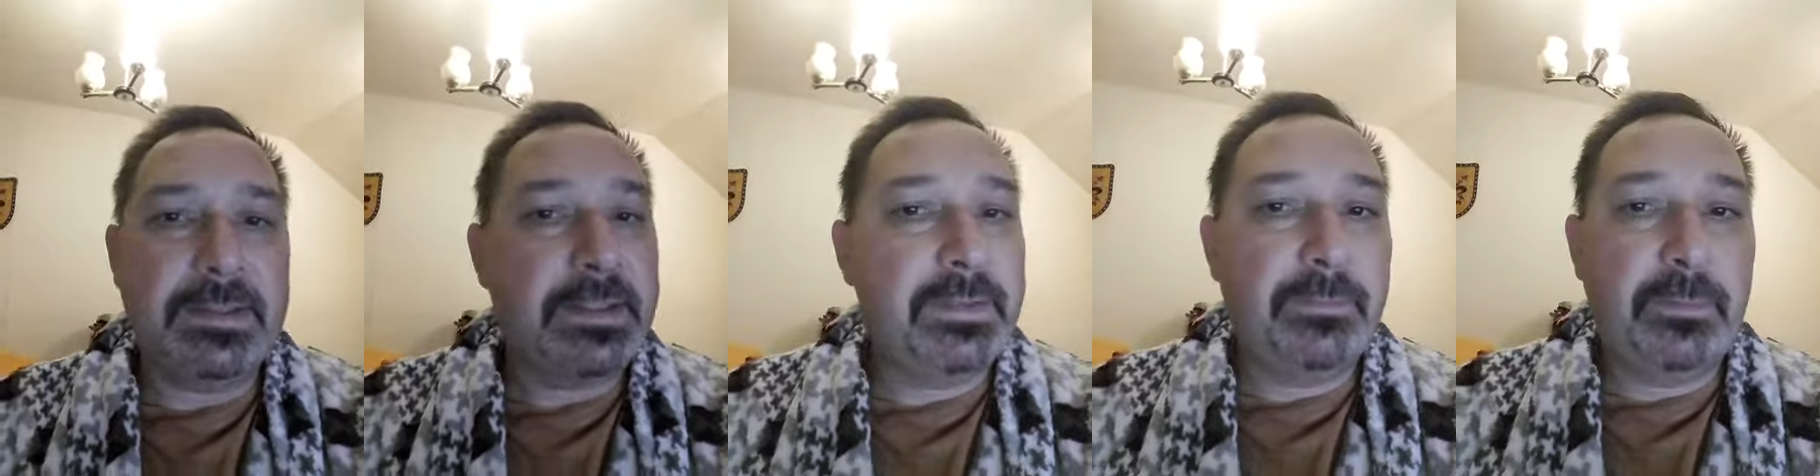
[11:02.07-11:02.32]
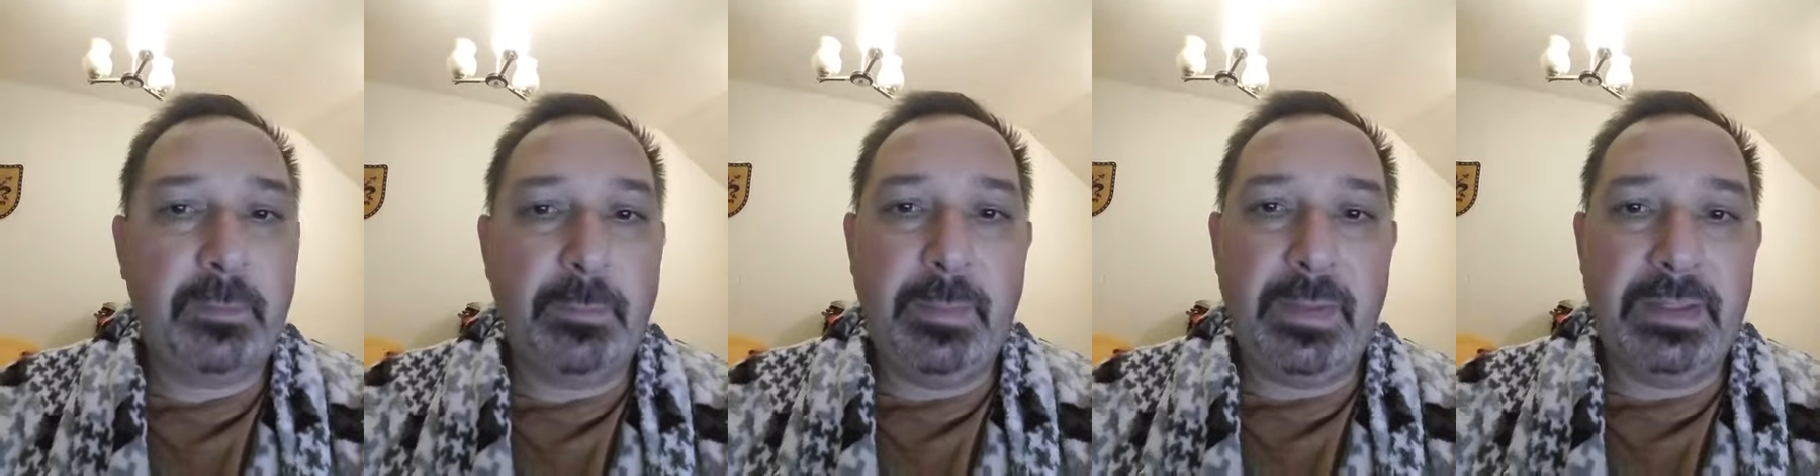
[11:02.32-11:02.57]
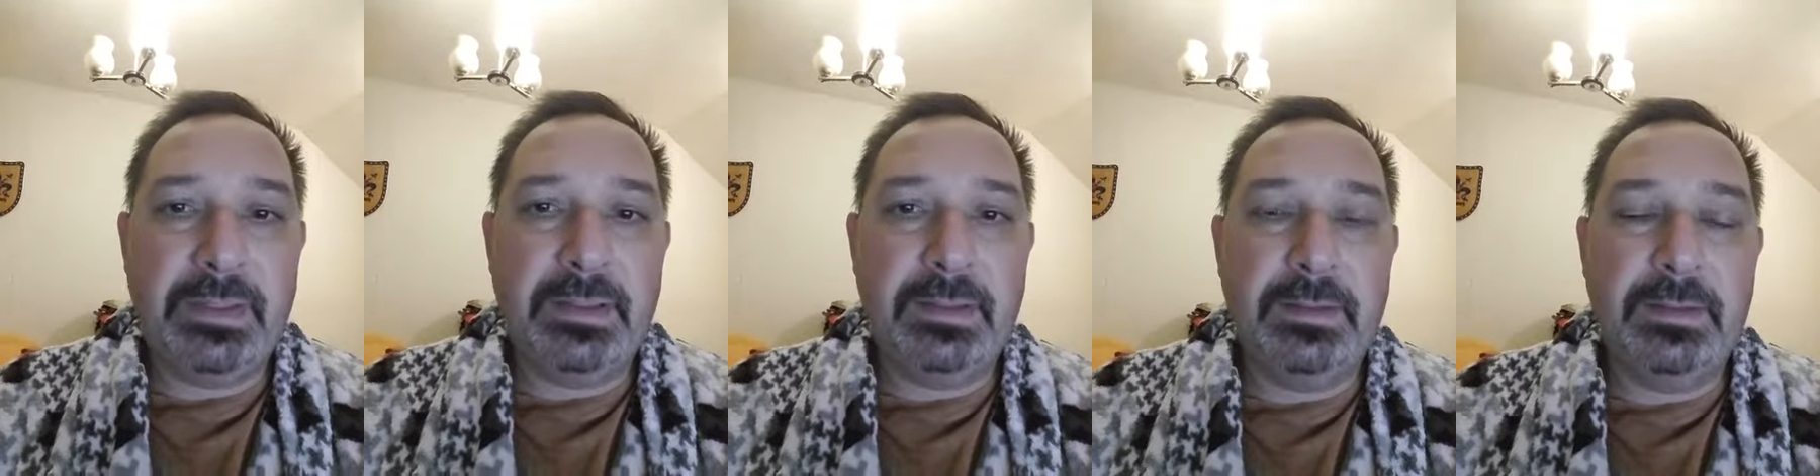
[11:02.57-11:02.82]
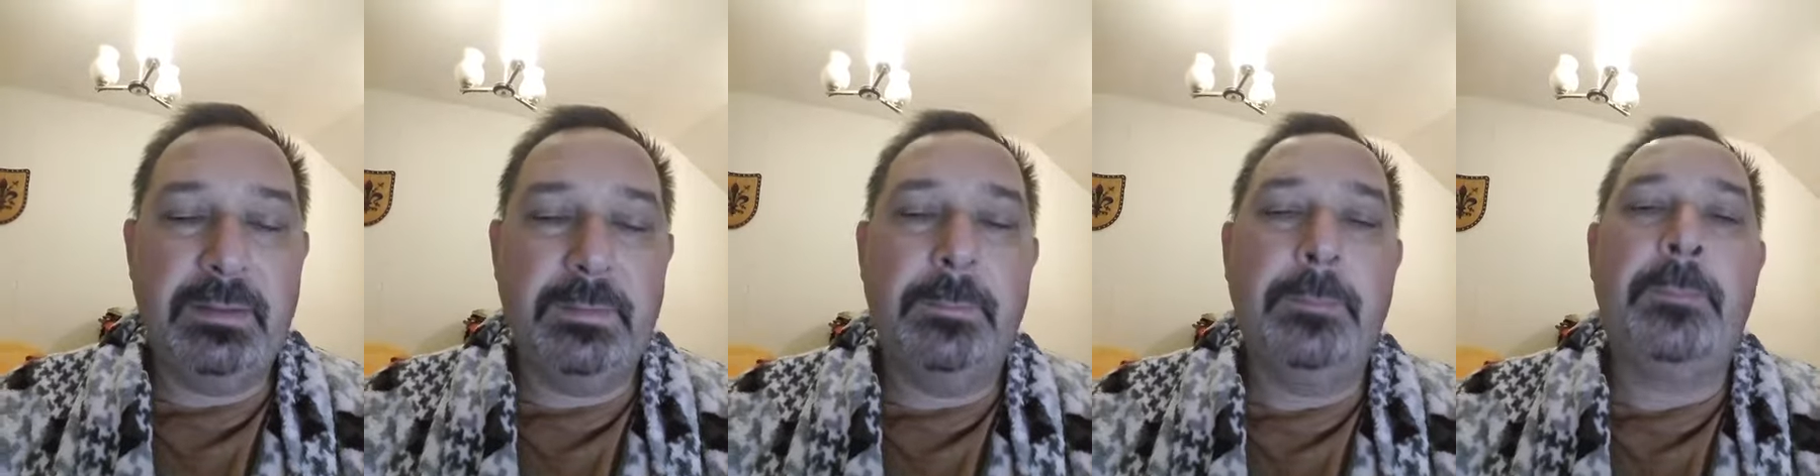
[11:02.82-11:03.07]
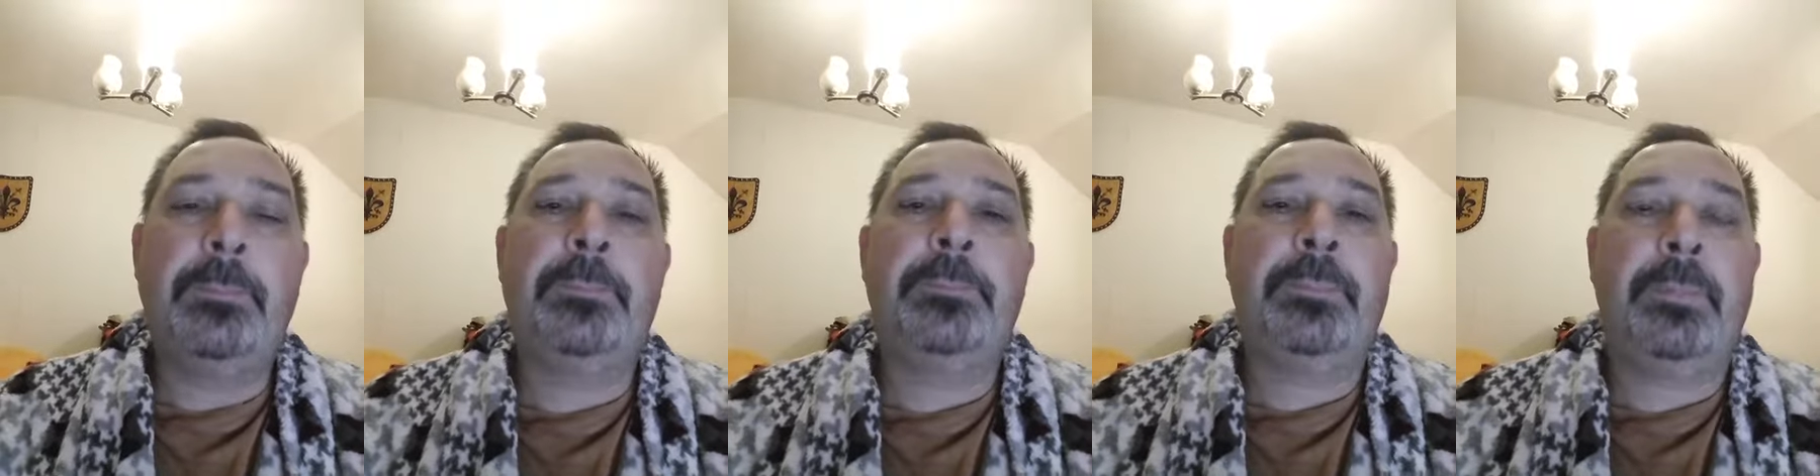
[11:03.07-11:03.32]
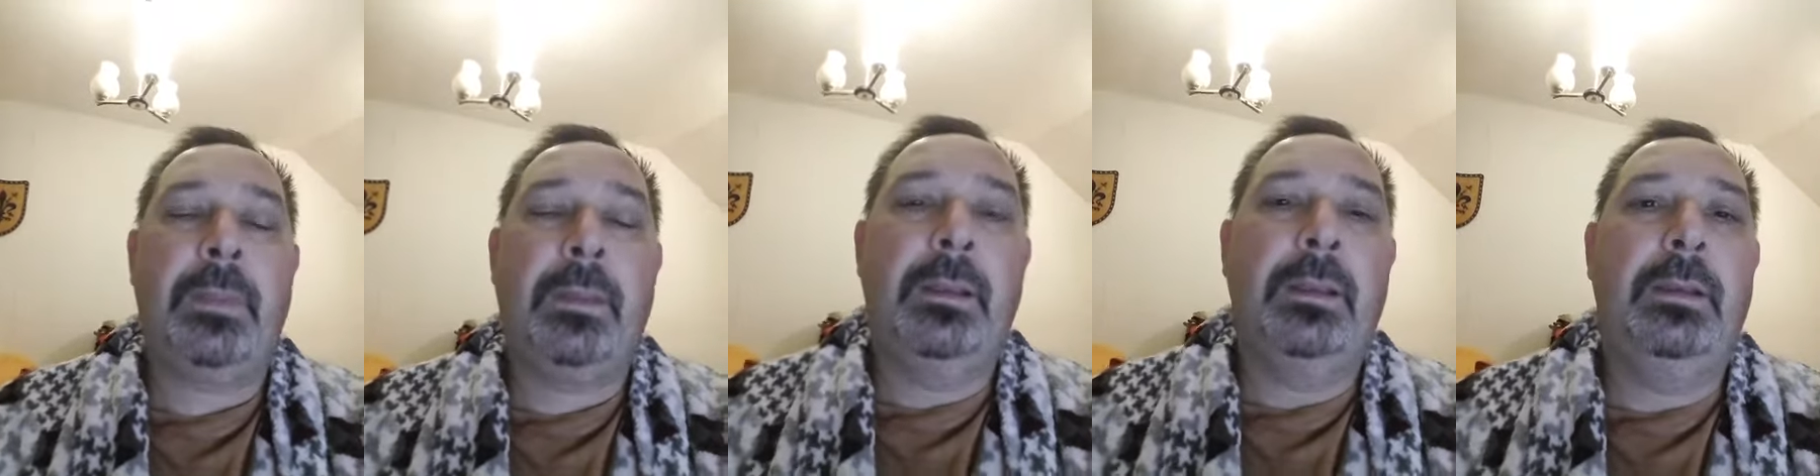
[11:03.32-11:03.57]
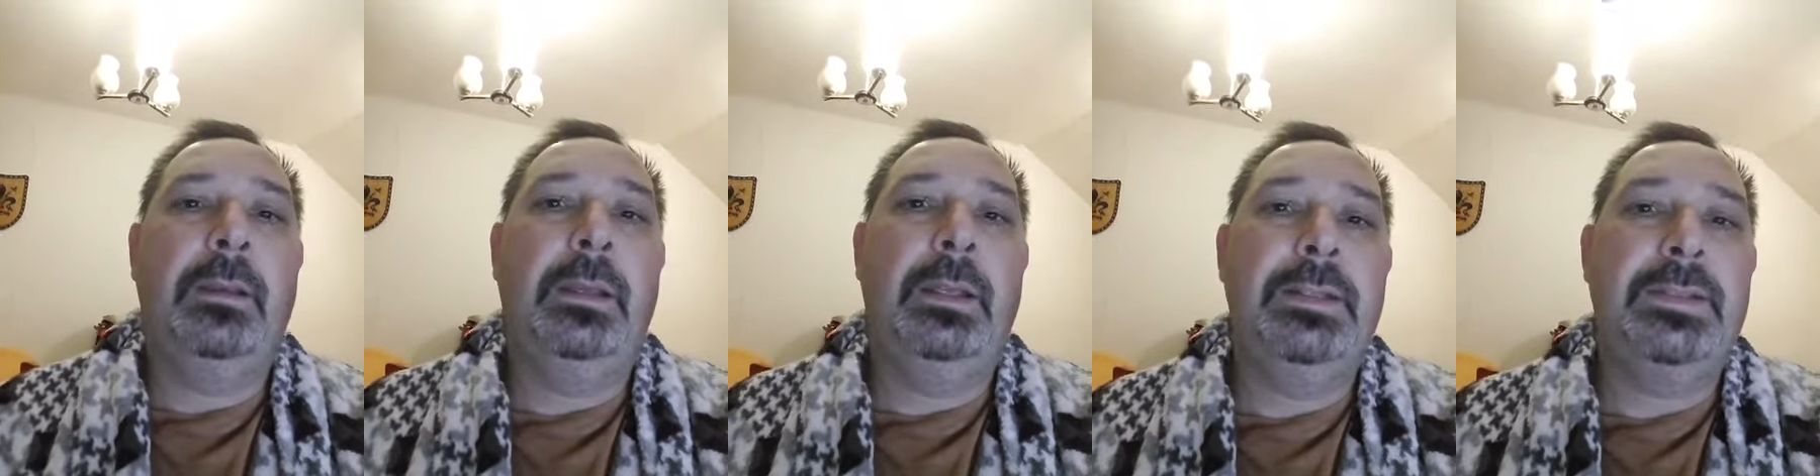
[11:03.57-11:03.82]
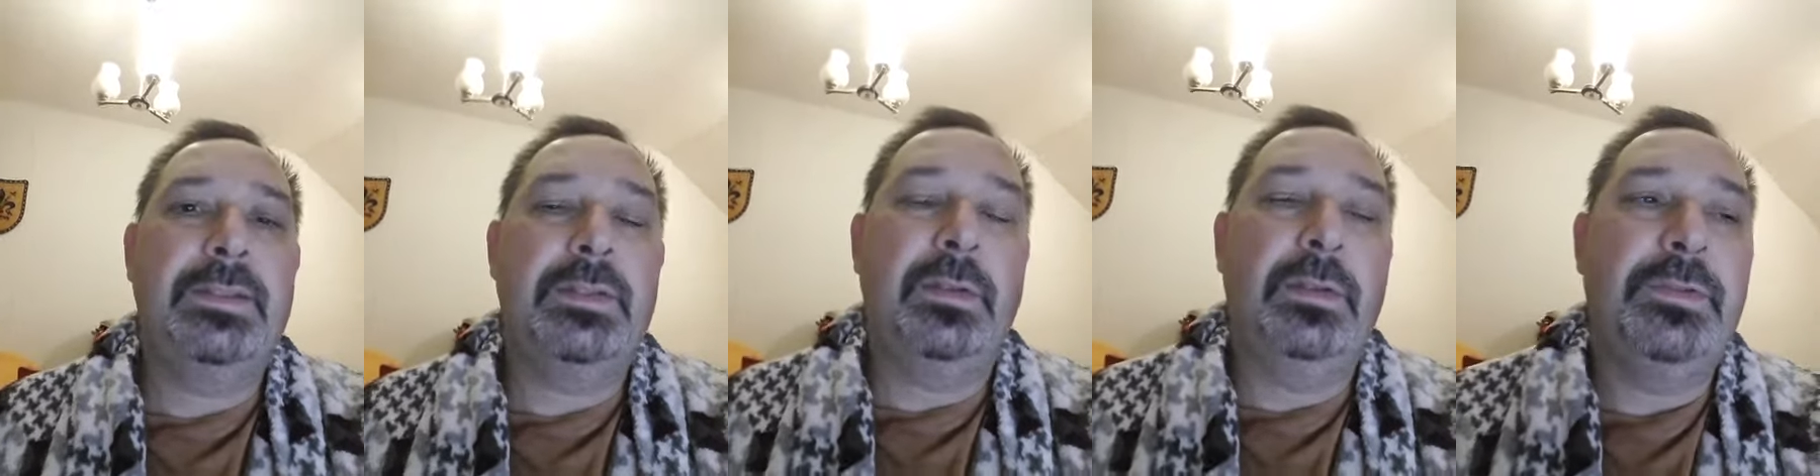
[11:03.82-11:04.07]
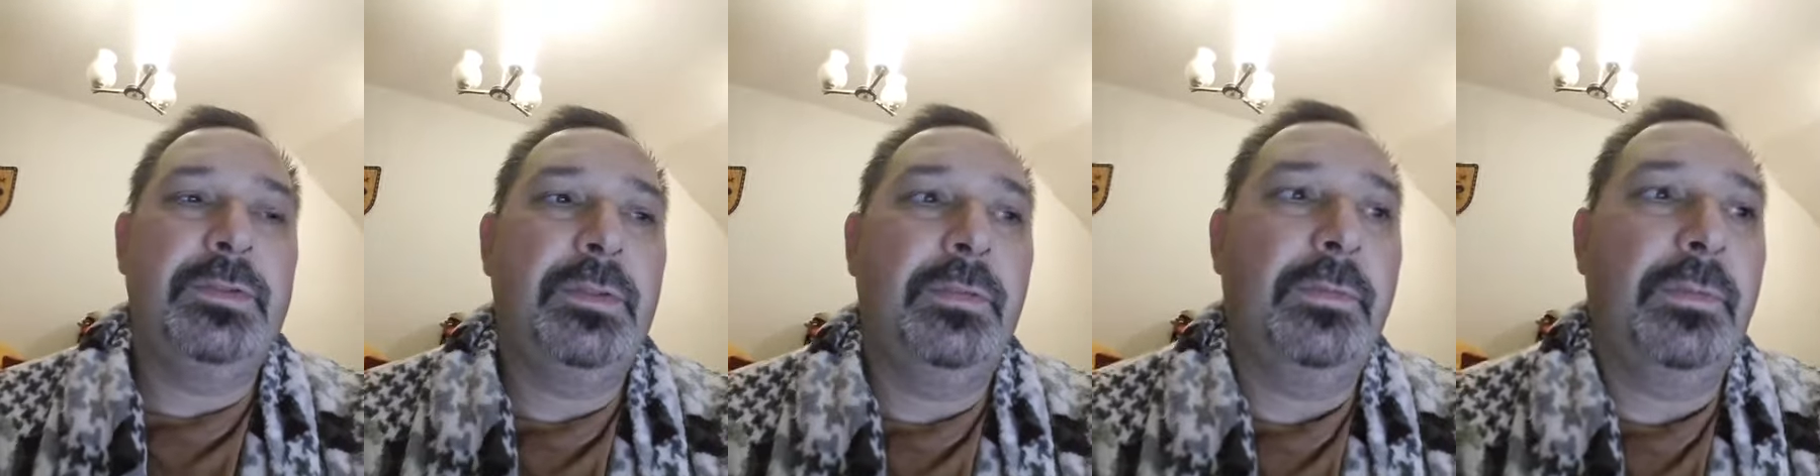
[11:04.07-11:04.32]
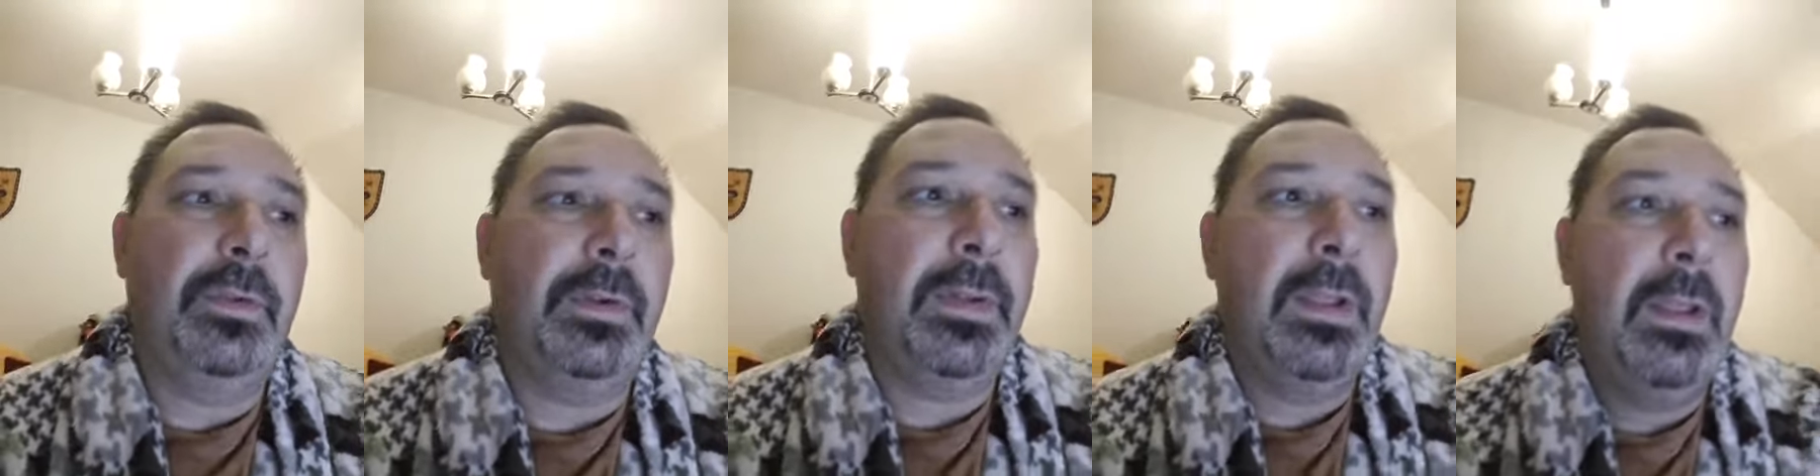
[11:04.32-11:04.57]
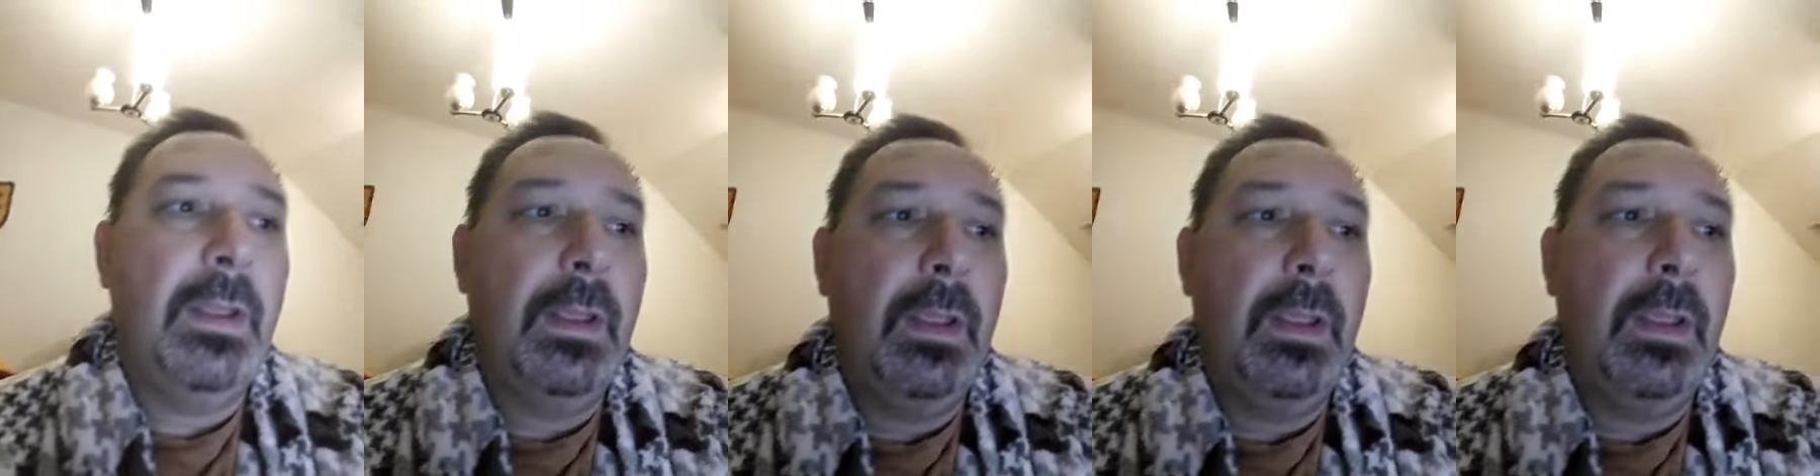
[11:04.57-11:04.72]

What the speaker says: Is it forbidden? And so on and so forth.